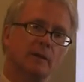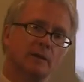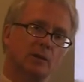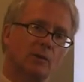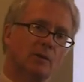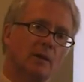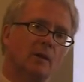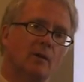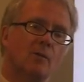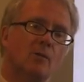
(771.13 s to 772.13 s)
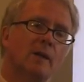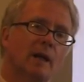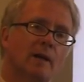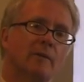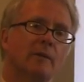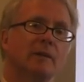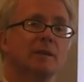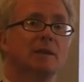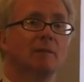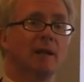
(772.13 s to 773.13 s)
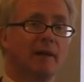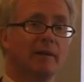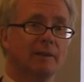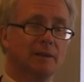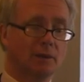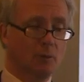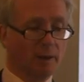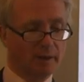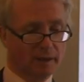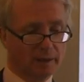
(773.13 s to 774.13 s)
So we have similarities, we can